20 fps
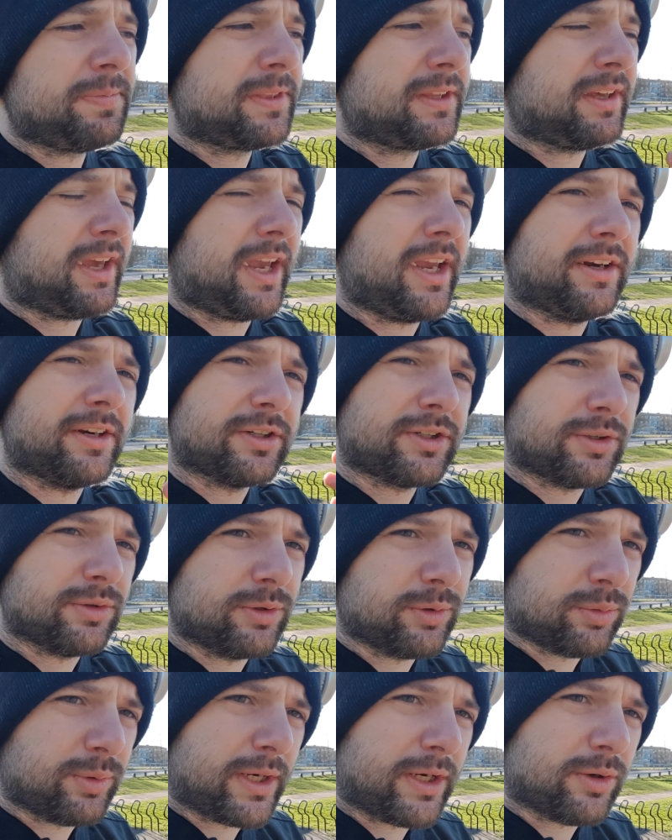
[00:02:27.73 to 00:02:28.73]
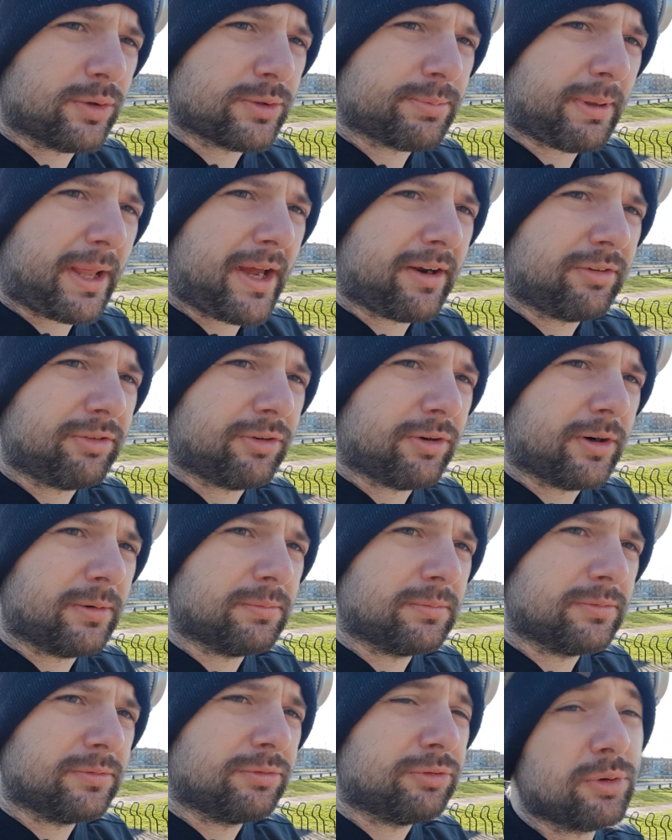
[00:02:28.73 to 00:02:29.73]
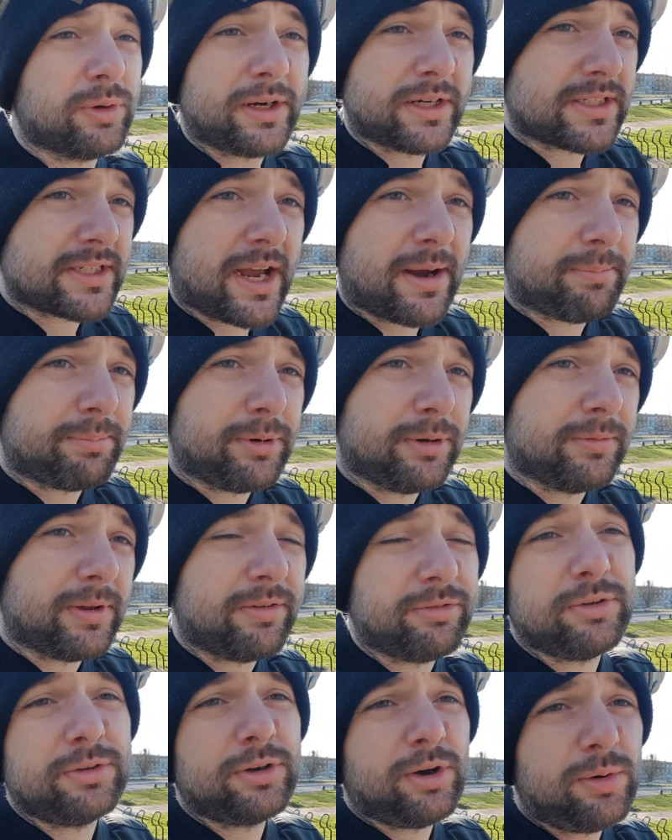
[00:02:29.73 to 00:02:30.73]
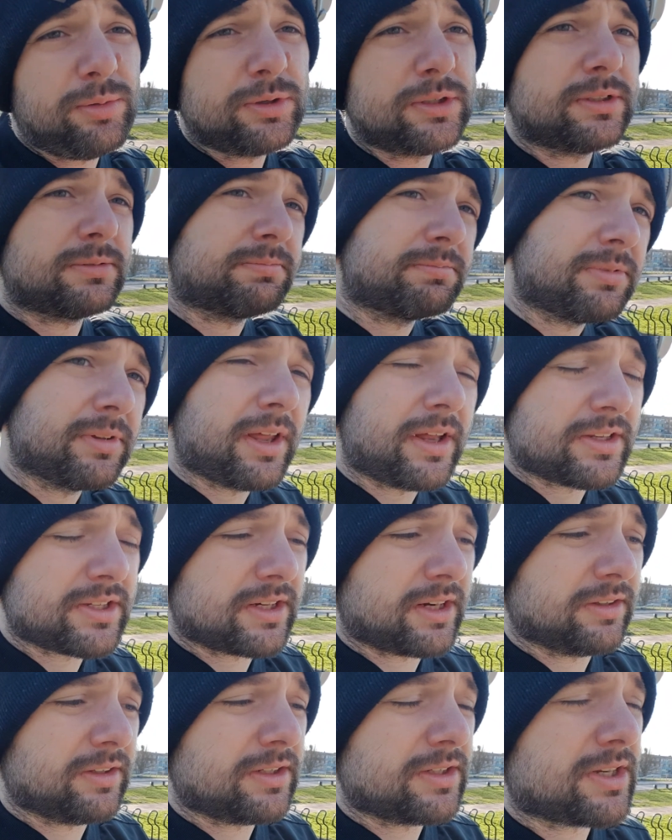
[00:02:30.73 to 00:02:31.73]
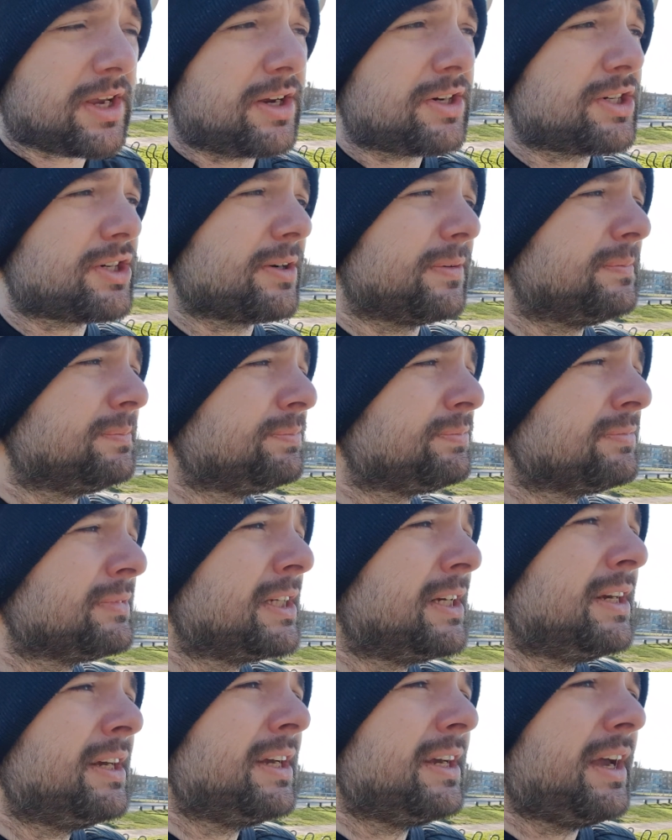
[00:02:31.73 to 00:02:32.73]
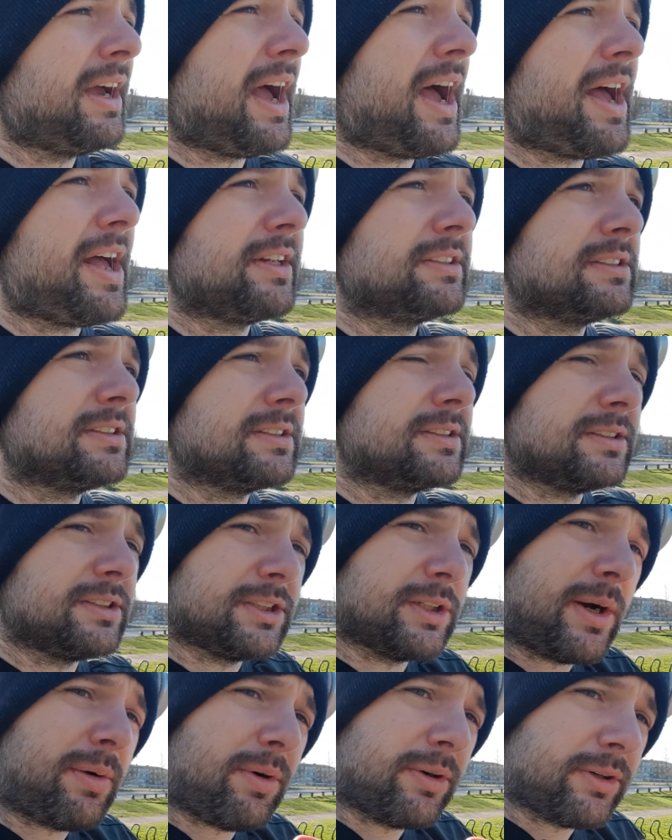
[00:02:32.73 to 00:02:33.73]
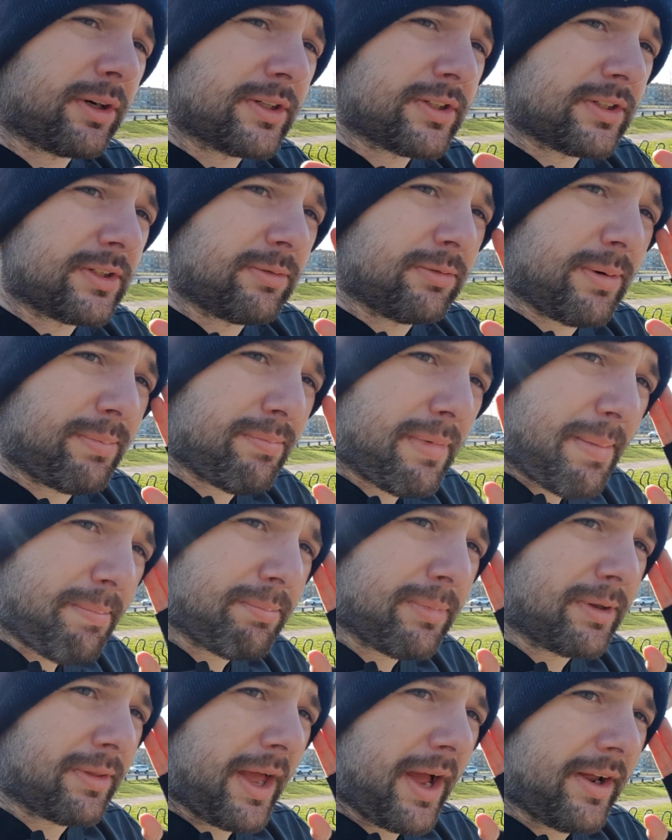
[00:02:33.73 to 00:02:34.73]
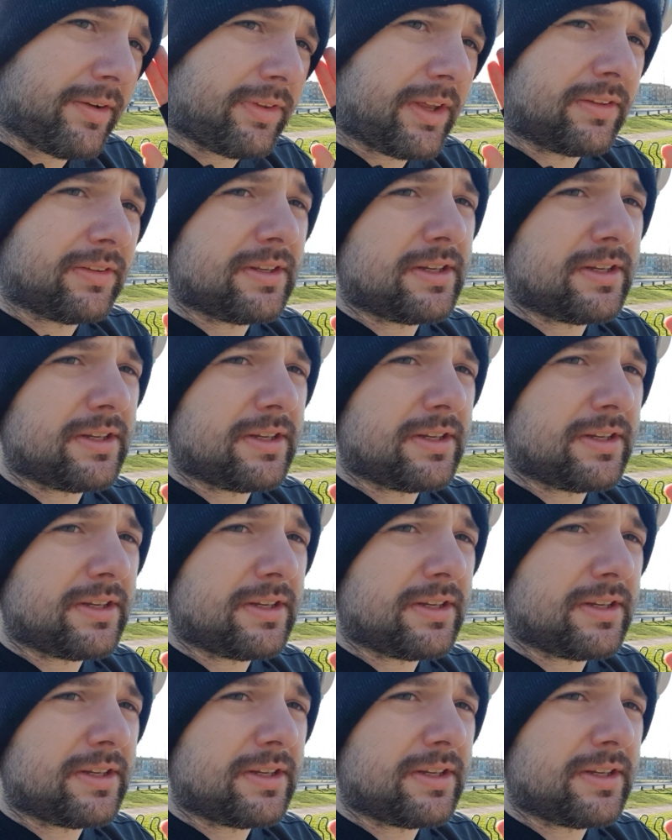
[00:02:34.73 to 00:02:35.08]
cater to the Windows platform, for example. If you don't, that's another discussion. And so I want us to remember that